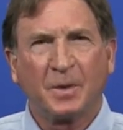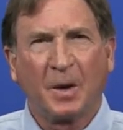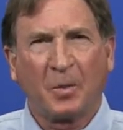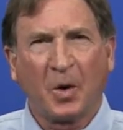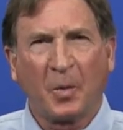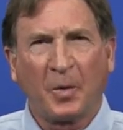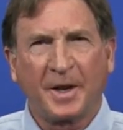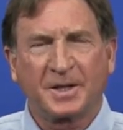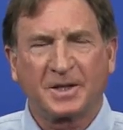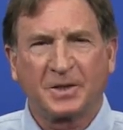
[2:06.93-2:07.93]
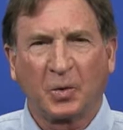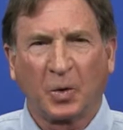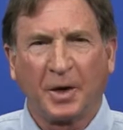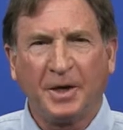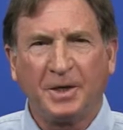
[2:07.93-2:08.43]
appropriate
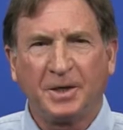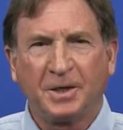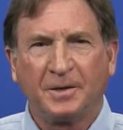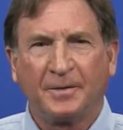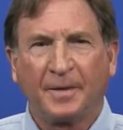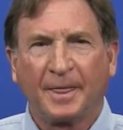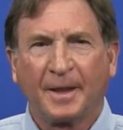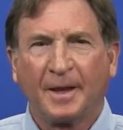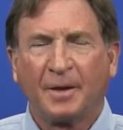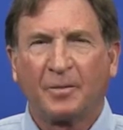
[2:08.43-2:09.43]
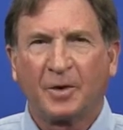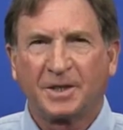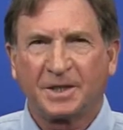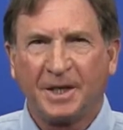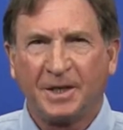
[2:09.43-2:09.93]
storage,
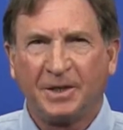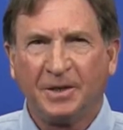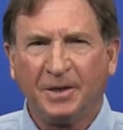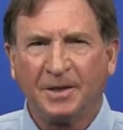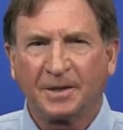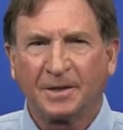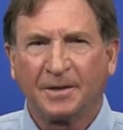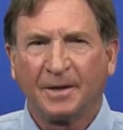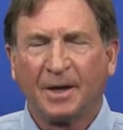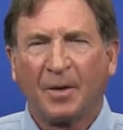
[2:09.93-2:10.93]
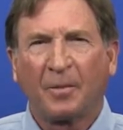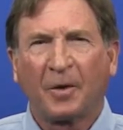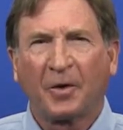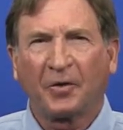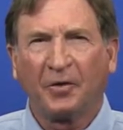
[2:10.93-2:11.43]
procedures,
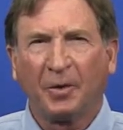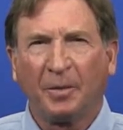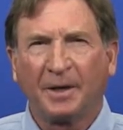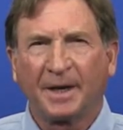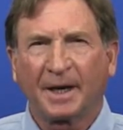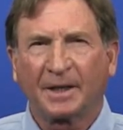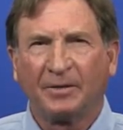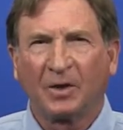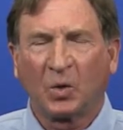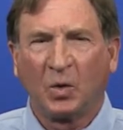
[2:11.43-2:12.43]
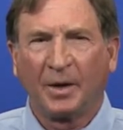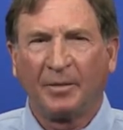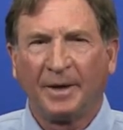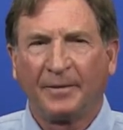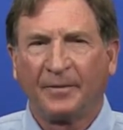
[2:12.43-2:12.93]
personal protective
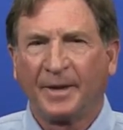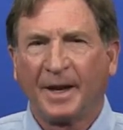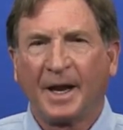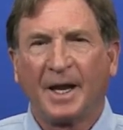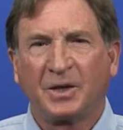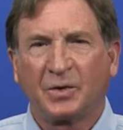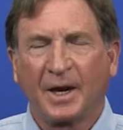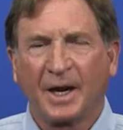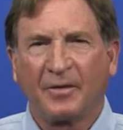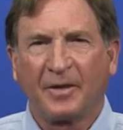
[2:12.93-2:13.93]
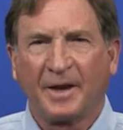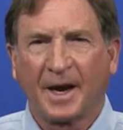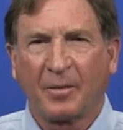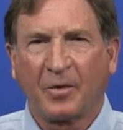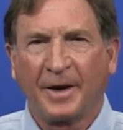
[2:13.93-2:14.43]
equipment, and training for the
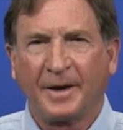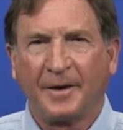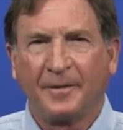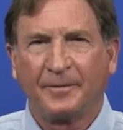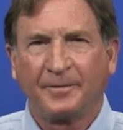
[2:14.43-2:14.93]
operator.